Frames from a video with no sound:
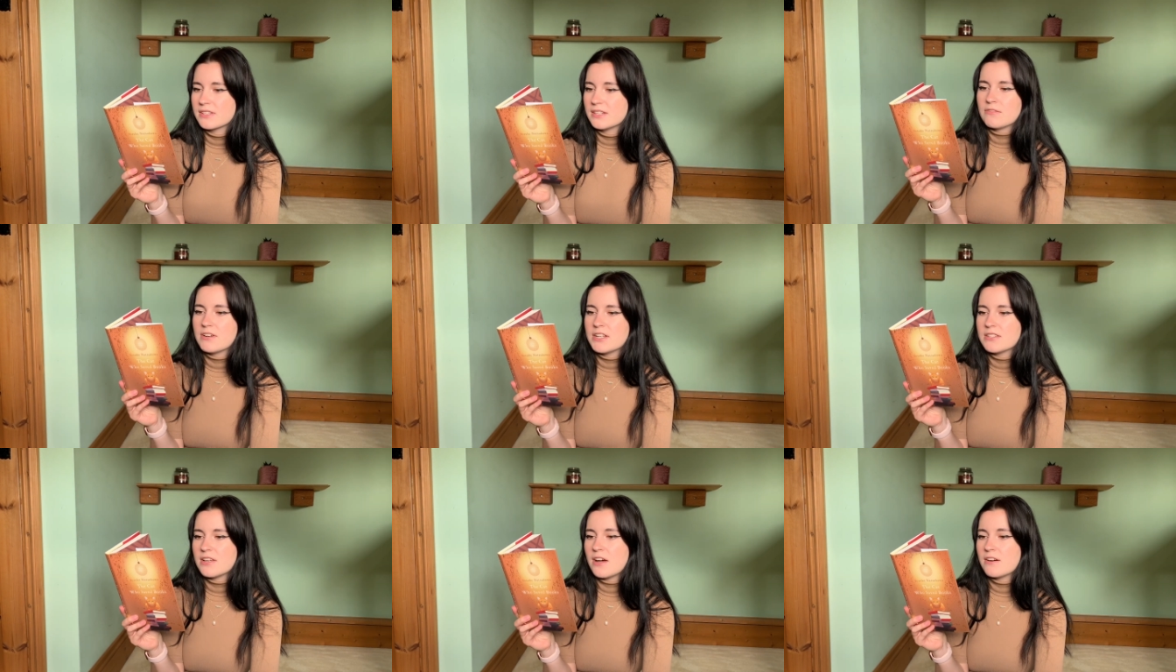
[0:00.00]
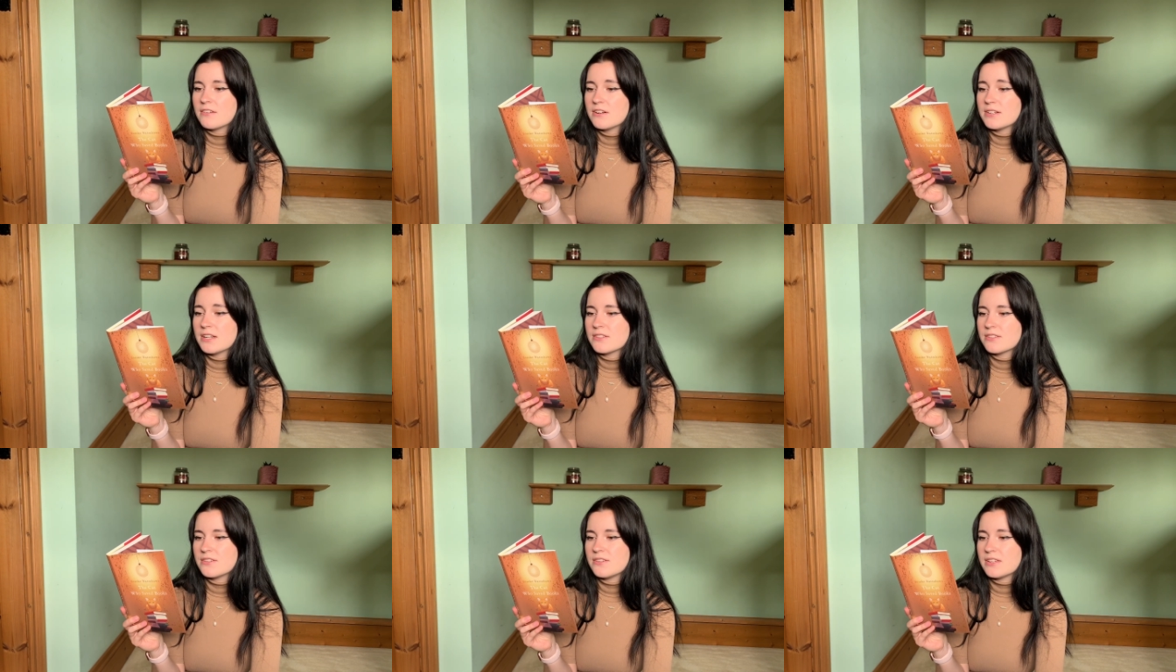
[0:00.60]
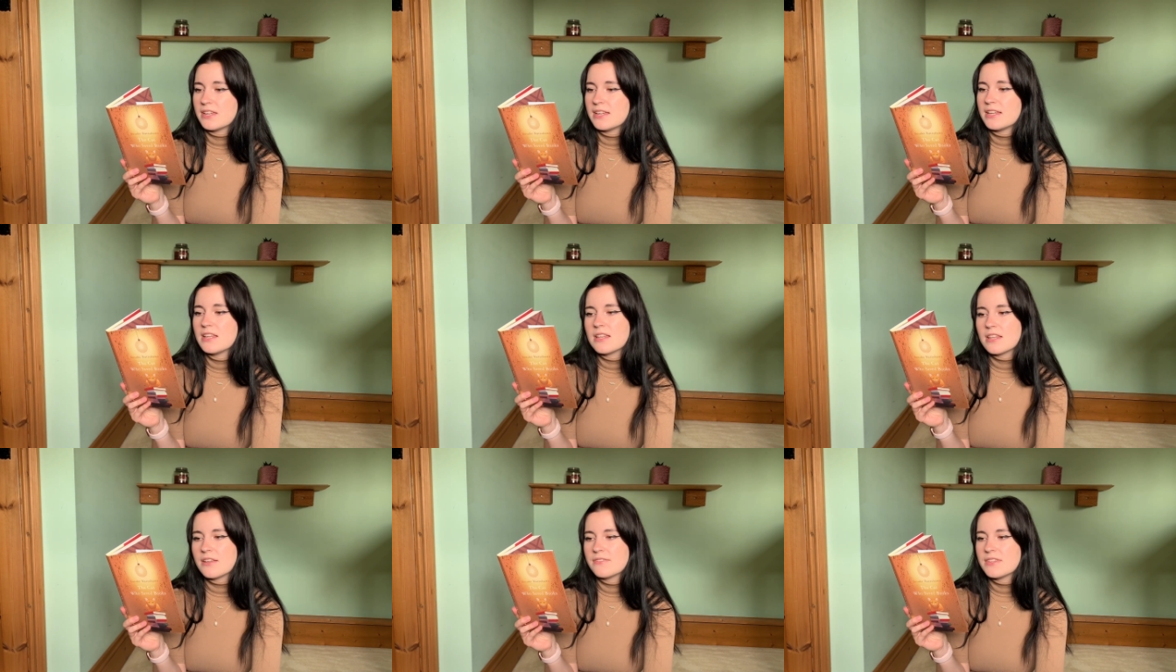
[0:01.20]
Rintaro Natsuki
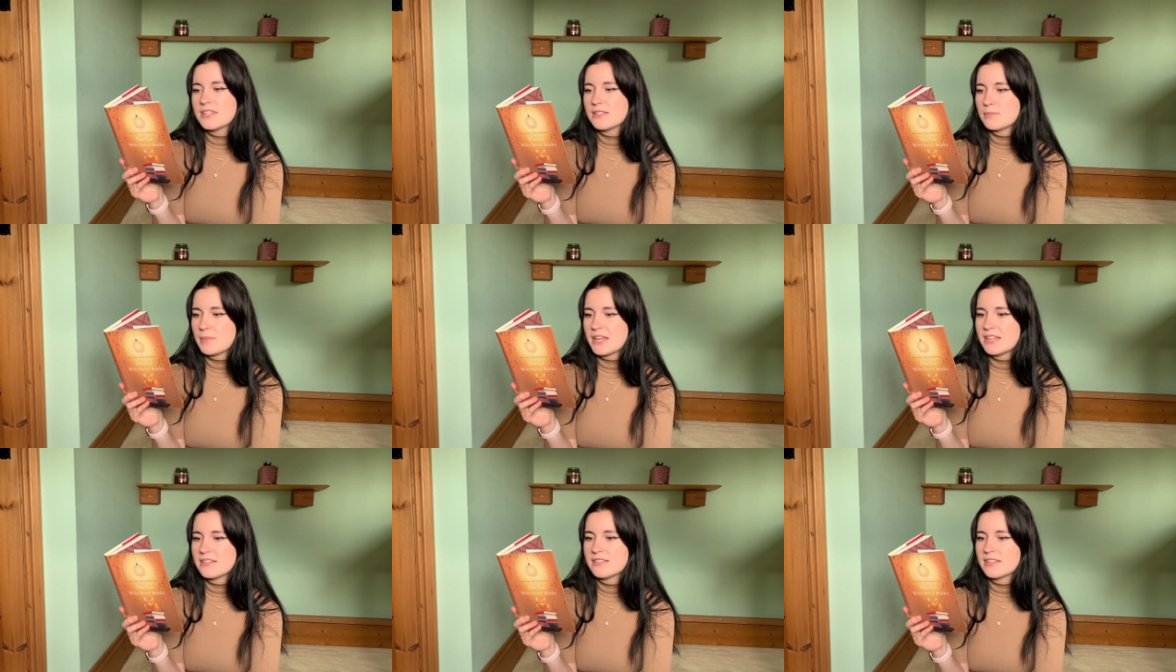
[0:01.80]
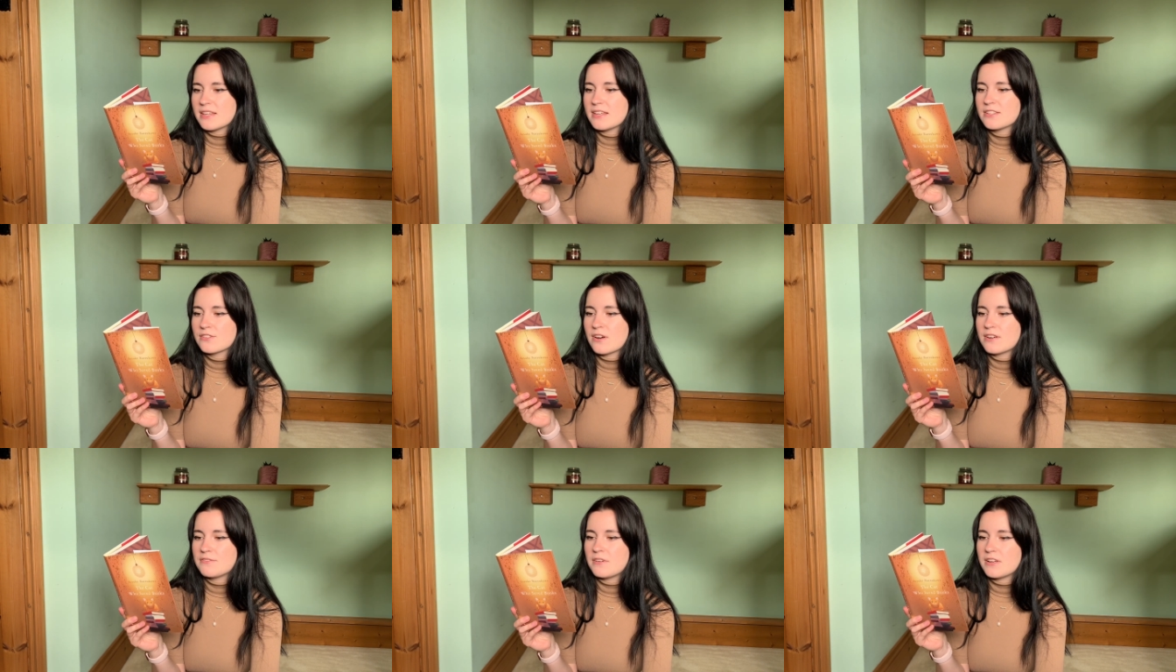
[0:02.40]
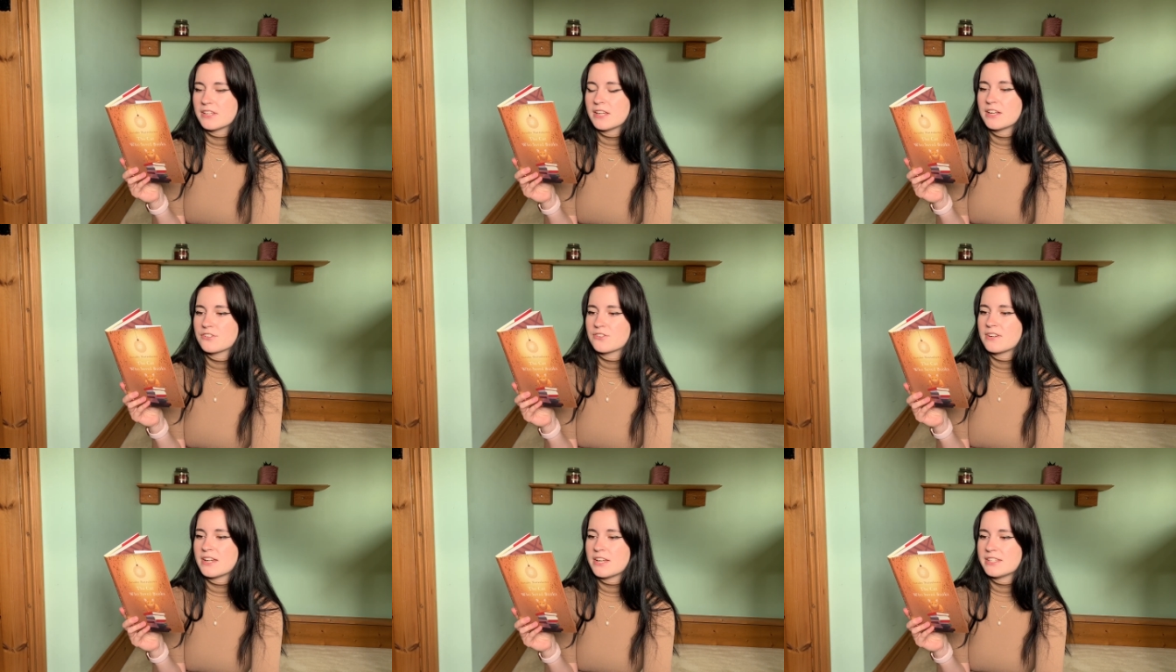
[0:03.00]
loved this space that his grandfather had
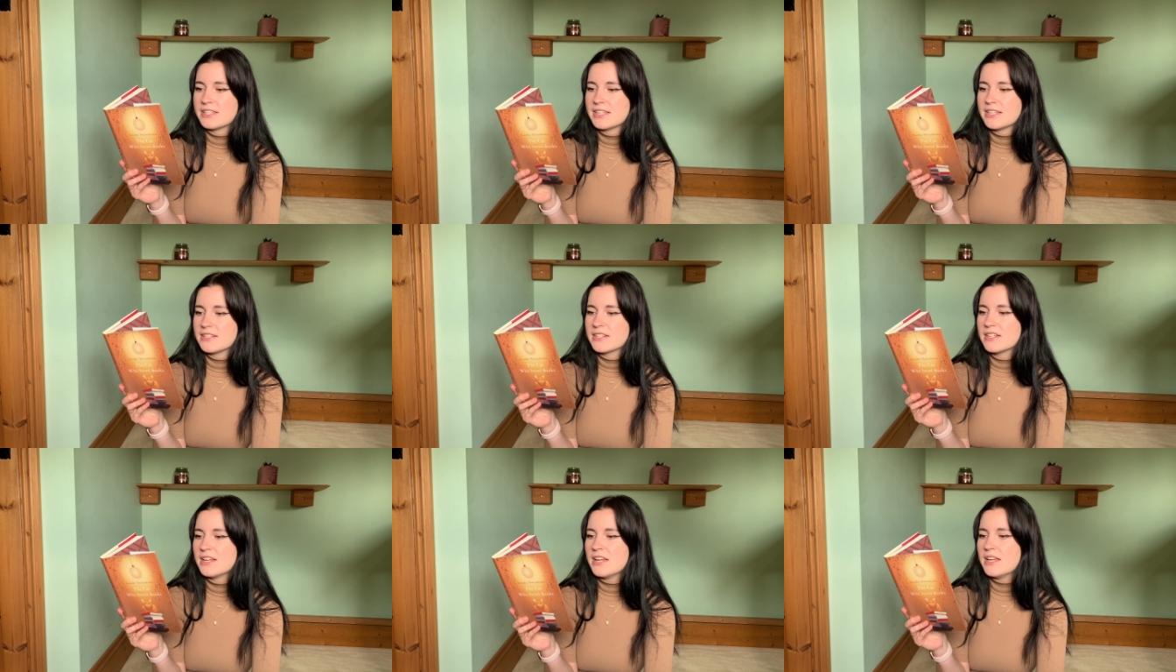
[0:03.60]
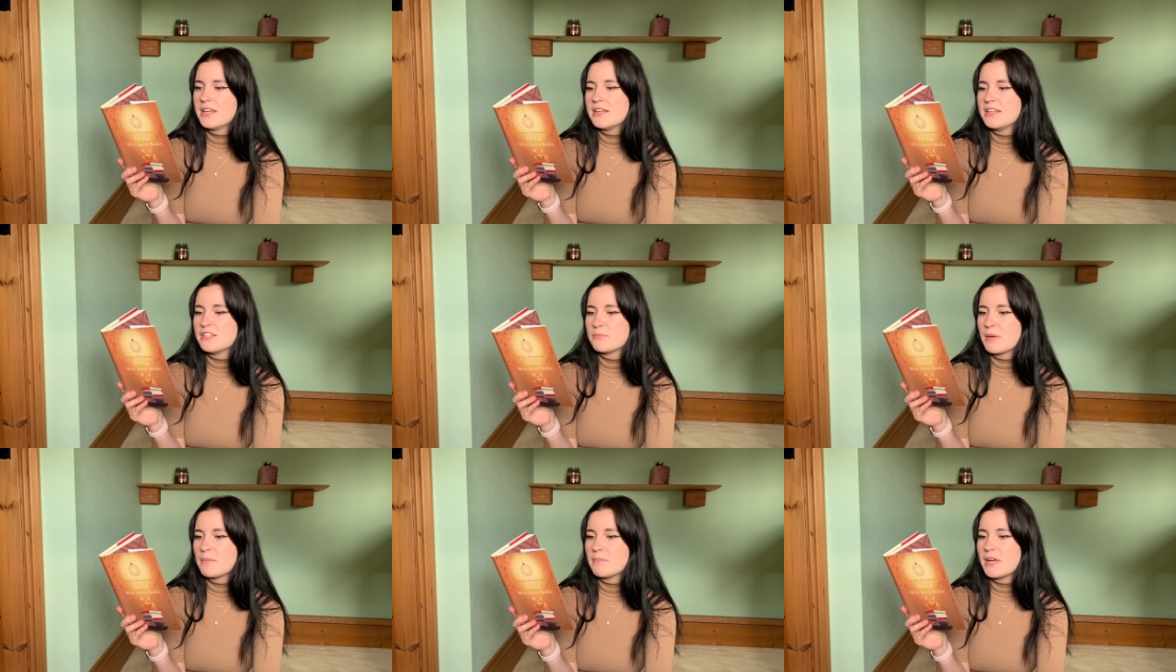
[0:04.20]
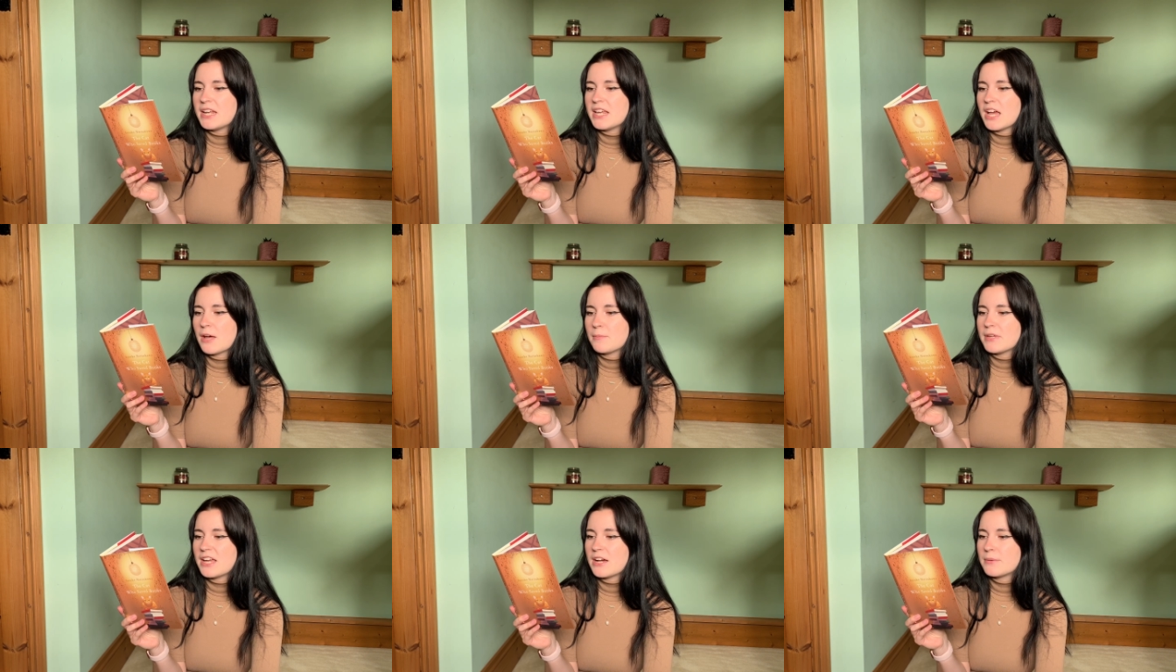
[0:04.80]
created. He spent many
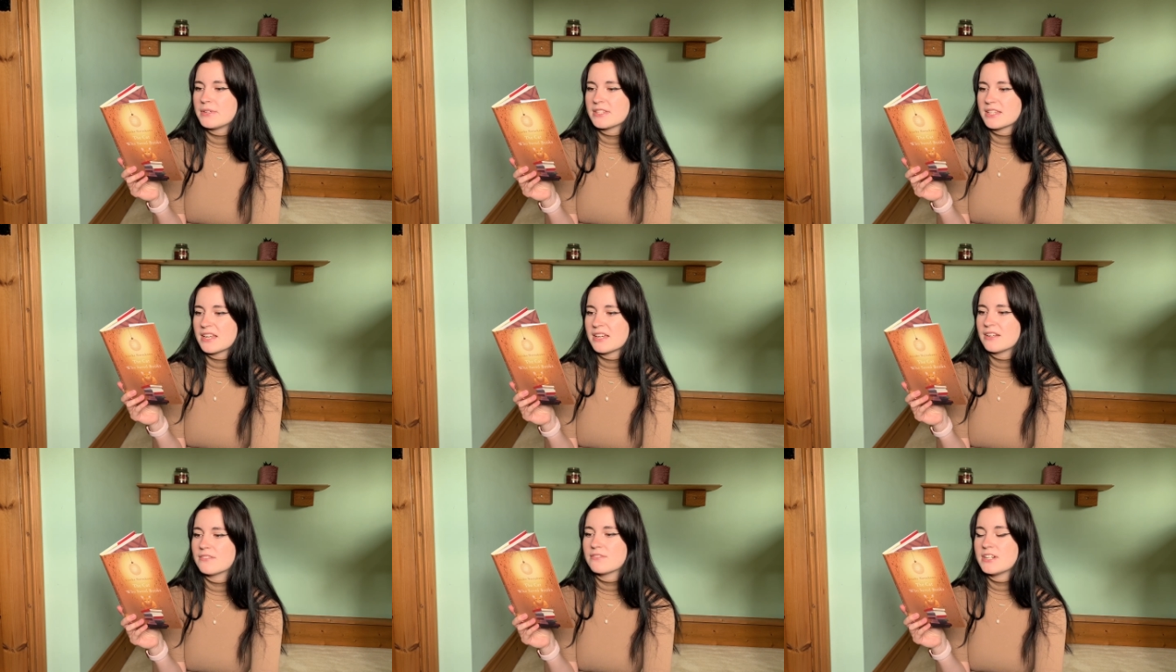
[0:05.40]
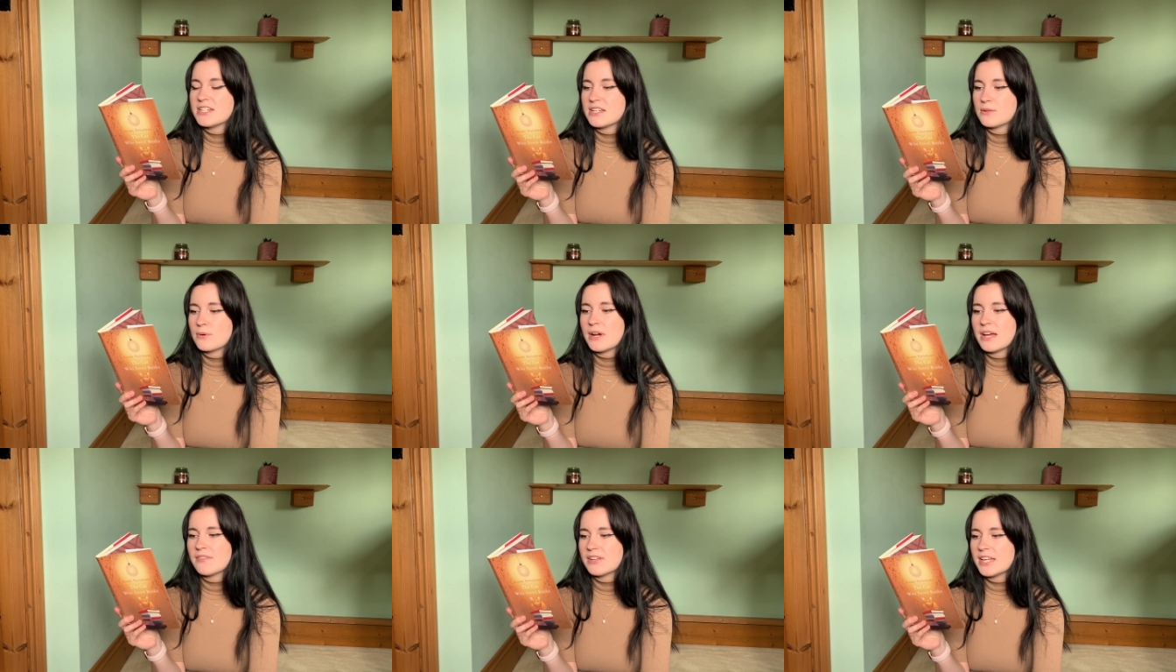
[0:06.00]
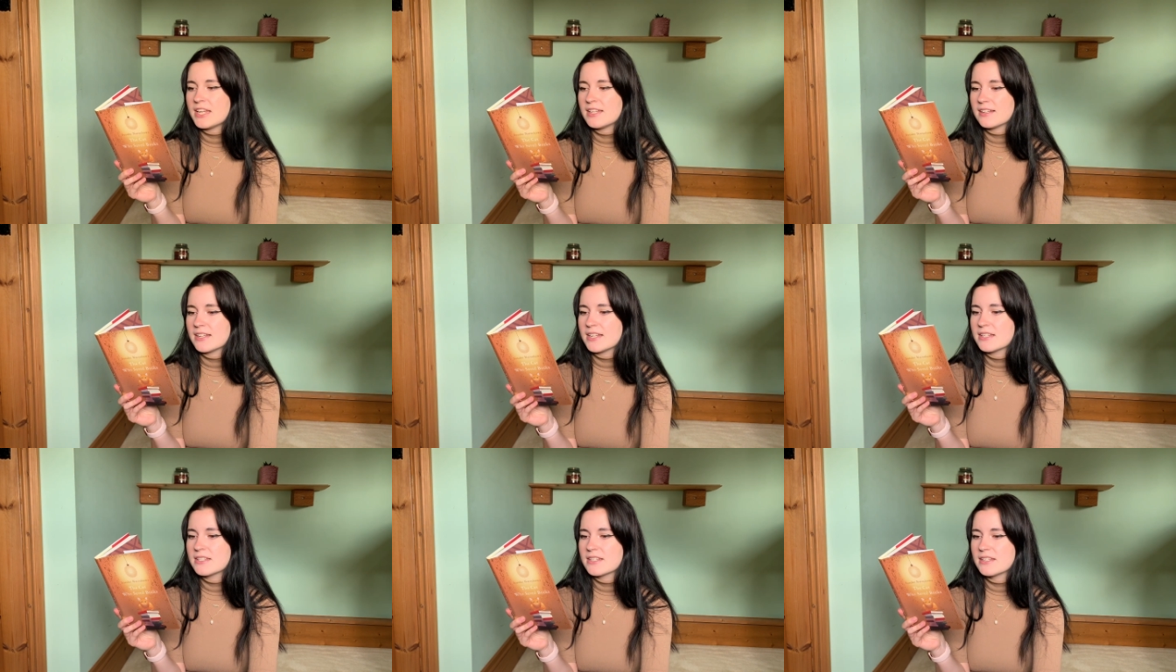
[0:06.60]
happy hours there, reading whatever he
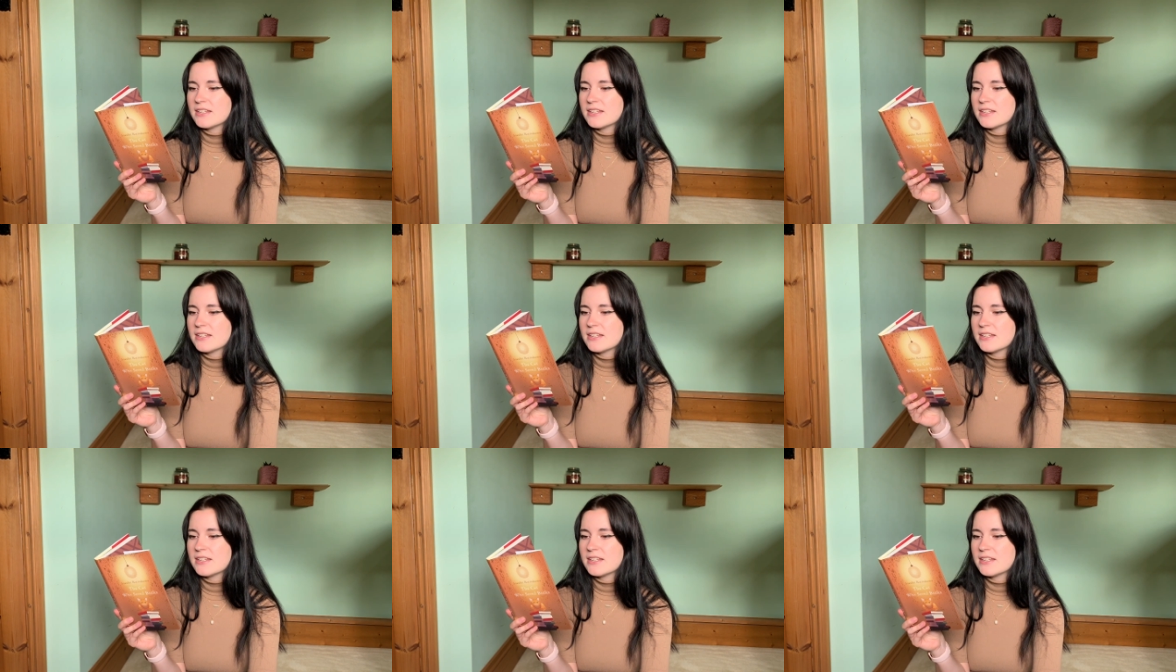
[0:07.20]
liked.